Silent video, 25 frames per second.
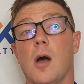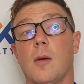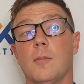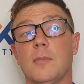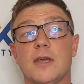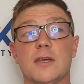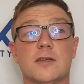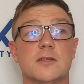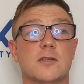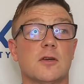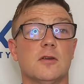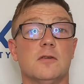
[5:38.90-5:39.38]

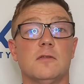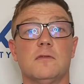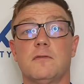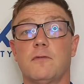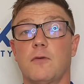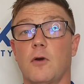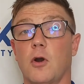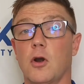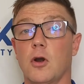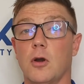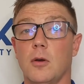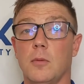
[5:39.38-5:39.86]
is
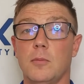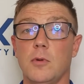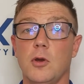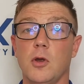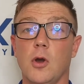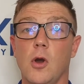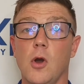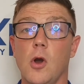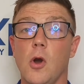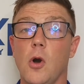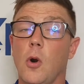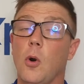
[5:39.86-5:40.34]
confirmed
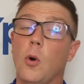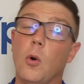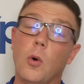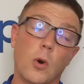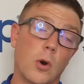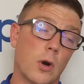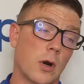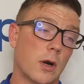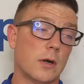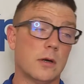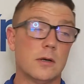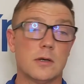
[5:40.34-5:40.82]

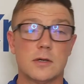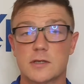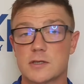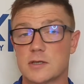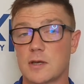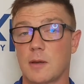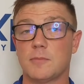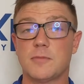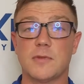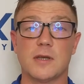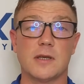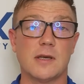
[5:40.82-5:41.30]
or
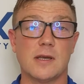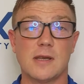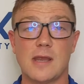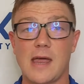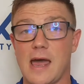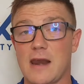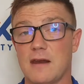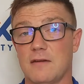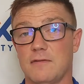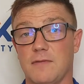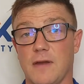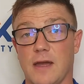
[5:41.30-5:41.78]
something to
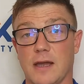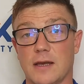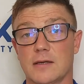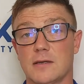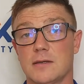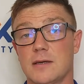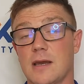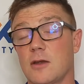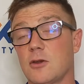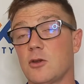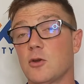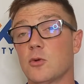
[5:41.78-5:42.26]
that effect.
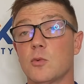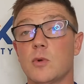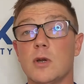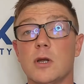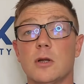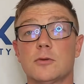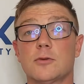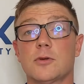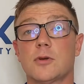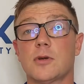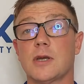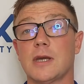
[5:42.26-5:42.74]
Now your
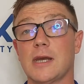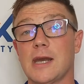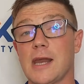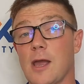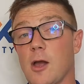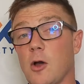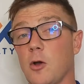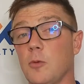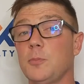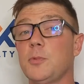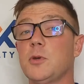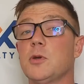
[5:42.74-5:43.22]
realtor can
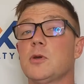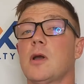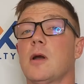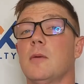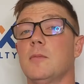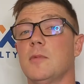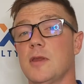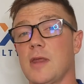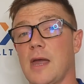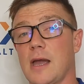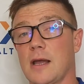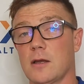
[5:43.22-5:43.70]
help you come
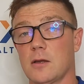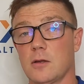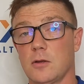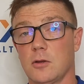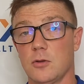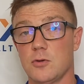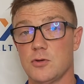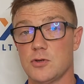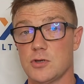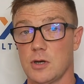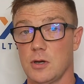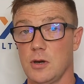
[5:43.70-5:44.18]
to that
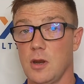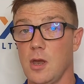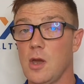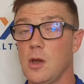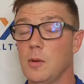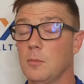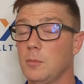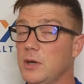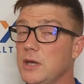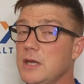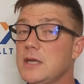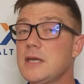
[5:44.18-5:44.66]
conclusion,
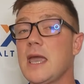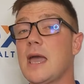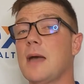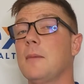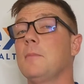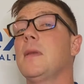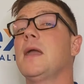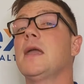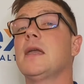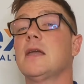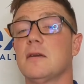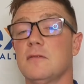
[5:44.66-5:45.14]
but he can't
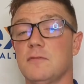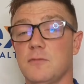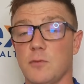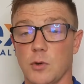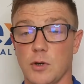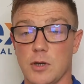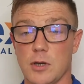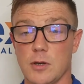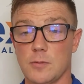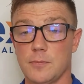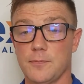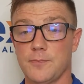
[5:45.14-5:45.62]
make it for
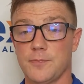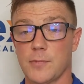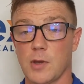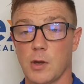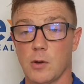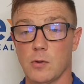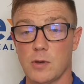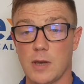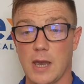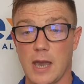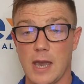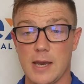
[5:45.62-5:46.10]
you,
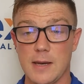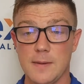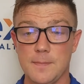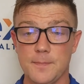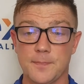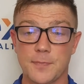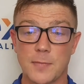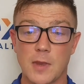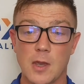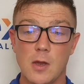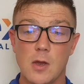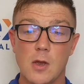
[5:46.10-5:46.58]
okay?
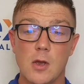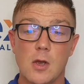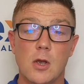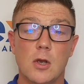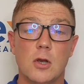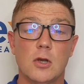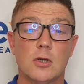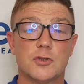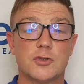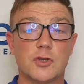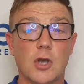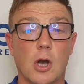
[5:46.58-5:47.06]

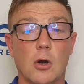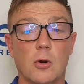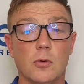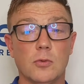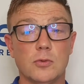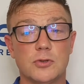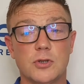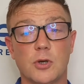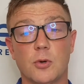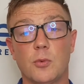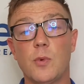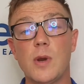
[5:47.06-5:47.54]
So
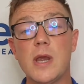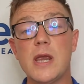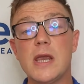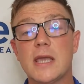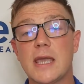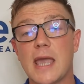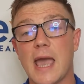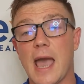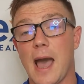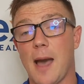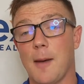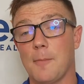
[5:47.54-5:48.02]
to
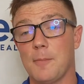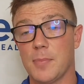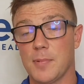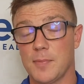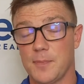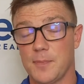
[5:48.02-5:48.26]
recap,